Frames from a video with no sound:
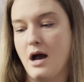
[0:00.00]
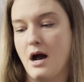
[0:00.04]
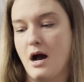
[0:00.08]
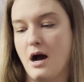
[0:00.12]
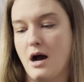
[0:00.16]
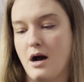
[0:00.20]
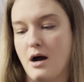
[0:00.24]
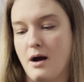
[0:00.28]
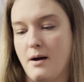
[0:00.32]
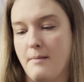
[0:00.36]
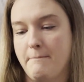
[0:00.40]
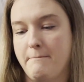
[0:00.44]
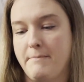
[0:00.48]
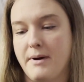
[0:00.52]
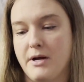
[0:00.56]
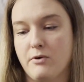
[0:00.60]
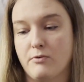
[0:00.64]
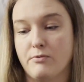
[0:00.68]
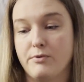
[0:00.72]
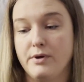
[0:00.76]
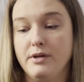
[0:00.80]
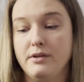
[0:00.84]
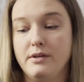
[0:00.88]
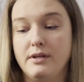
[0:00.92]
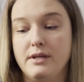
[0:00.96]
But
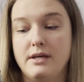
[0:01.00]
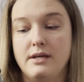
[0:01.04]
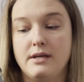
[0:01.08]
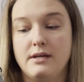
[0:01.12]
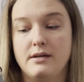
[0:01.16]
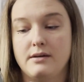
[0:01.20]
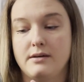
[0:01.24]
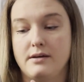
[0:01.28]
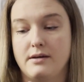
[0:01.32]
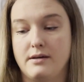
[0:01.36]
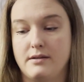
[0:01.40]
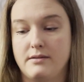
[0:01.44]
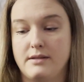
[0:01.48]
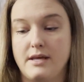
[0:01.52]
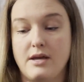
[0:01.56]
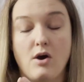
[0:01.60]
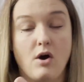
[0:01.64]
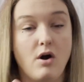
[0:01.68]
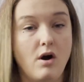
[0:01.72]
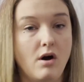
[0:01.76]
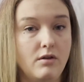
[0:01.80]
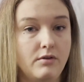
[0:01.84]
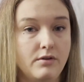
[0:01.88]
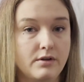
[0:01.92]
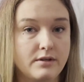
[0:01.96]
really, they
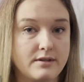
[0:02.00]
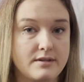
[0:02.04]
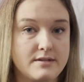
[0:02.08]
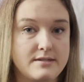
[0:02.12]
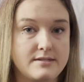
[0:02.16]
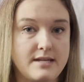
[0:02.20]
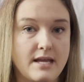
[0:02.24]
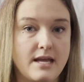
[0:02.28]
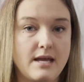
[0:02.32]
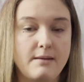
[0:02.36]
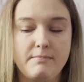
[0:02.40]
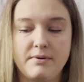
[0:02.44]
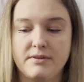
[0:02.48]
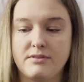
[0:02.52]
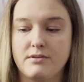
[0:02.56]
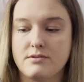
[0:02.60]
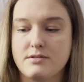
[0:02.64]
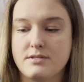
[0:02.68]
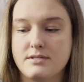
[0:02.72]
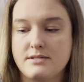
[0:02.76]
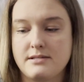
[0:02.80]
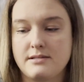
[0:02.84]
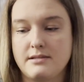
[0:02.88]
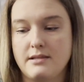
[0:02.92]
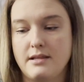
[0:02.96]
all look the same, but there's
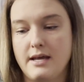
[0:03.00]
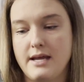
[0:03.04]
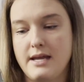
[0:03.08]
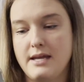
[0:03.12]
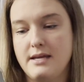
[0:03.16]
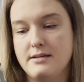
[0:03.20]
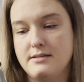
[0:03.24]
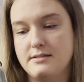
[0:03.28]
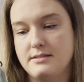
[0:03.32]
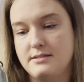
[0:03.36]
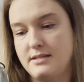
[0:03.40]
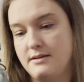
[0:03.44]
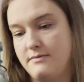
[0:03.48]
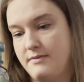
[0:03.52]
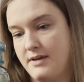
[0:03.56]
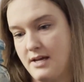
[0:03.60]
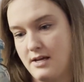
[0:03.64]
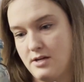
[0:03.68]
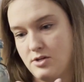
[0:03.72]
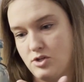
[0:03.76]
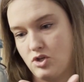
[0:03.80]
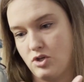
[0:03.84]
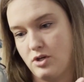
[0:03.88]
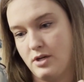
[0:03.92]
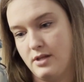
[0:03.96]
slight
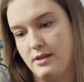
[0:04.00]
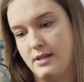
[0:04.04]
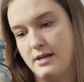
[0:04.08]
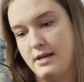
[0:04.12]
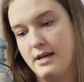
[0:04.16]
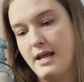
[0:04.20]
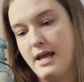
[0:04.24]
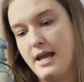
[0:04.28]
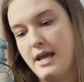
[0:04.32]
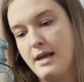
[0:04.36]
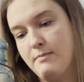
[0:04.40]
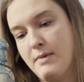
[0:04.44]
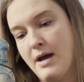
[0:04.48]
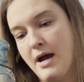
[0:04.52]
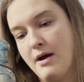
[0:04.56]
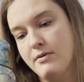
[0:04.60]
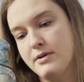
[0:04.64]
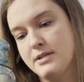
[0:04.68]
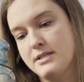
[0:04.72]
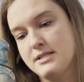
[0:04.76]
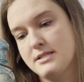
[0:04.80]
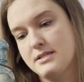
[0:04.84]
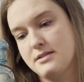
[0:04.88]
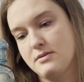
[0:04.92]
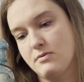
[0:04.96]
deviation in the name, how
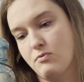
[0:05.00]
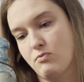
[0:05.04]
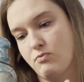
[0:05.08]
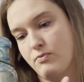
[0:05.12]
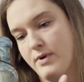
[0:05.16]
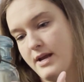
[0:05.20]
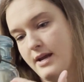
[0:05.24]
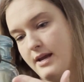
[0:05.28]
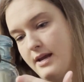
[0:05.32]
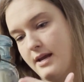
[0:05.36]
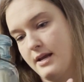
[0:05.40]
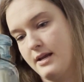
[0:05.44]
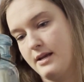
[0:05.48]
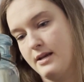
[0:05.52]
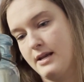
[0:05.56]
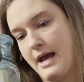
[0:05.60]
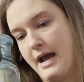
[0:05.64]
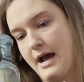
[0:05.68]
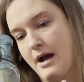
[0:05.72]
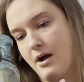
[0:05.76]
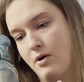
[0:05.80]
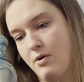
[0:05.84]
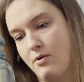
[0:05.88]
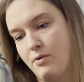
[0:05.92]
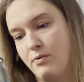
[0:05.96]
it's written,
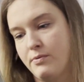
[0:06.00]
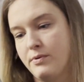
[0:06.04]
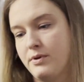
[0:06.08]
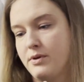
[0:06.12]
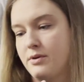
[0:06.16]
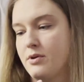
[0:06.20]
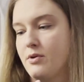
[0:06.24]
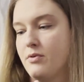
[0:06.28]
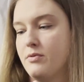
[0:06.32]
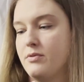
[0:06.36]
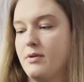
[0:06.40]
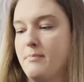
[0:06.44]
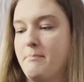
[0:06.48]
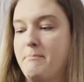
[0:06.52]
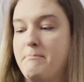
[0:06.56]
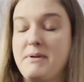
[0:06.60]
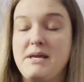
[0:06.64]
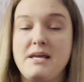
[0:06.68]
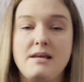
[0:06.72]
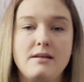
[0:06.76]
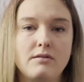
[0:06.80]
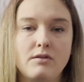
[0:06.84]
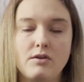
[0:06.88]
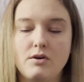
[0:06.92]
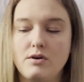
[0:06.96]
how, you know, the
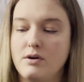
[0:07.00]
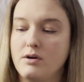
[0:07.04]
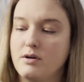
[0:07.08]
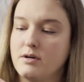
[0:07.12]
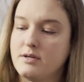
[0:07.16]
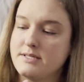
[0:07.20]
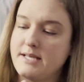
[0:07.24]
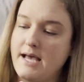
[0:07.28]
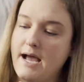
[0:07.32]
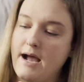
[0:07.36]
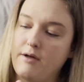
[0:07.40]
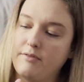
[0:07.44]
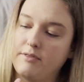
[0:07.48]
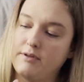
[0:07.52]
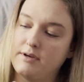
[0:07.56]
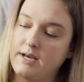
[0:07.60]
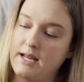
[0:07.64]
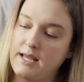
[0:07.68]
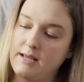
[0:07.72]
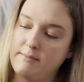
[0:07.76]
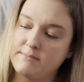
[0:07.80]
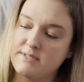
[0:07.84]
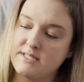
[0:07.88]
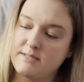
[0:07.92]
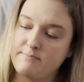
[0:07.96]
B looks, how the
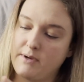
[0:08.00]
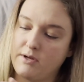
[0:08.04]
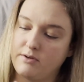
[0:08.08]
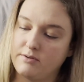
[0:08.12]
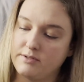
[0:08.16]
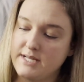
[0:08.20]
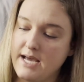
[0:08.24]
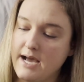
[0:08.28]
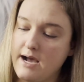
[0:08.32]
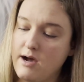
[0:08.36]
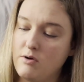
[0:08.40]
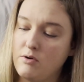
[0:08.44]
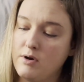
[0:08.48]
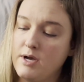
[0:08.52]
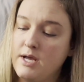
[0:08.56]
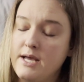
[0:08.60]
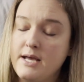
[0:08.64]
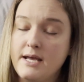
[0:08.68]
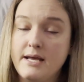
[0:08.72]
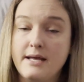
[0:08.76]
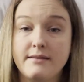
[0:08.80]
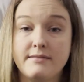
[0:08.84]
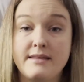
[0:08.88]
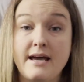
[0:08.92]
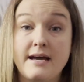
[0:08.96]
name's spelled out,
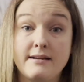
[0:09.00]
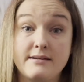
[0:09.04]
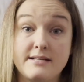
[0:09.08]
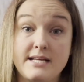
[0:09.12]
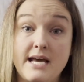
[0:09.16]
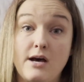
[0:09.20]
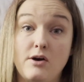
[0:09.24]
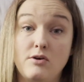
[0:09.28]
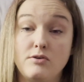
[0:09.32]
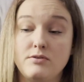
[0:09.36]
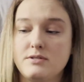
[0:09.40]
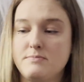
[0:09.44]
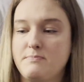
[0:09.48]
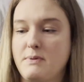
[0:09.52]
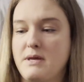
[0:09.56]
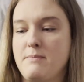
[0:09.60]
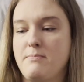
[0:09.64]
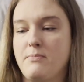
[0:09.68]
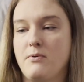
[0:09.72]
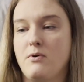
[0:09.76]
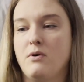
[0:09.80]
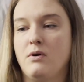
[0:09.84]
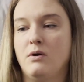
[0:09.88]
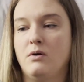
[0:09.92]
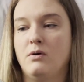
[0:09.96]
that tells
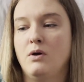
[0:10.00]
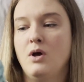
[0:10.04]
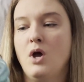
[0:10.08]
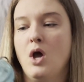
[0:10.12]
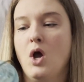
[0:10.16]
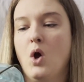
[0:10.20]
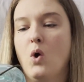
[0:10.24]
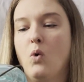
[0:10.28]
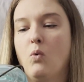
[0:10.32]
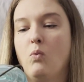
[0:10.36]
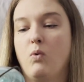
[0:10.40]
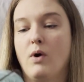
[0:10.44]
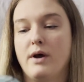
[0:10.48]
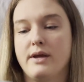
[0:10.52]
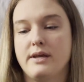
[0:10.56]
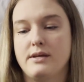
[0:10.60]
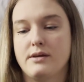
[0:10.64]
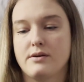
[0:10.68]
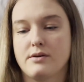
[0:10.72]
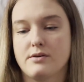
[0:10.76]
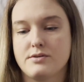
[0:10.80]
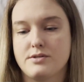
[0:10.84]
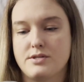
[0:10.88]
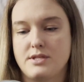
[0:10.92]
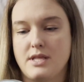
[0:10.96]
people what
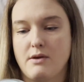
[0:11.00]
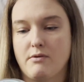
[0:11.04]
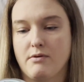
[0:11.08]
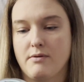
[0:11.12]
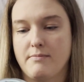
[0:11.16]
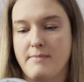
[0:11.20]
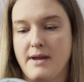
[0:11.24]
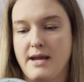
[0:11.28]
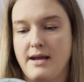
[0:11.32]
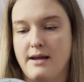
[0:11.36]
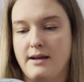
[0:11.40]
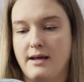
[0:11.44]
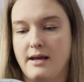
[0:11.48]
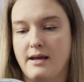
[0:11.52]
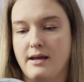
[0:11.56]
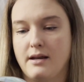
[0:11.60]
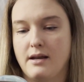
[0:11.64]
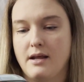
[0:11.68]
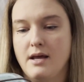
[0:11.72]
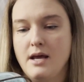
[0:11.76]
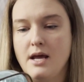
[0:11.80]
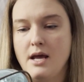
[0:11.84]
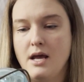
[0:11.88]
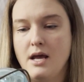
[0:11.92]
years they were made in.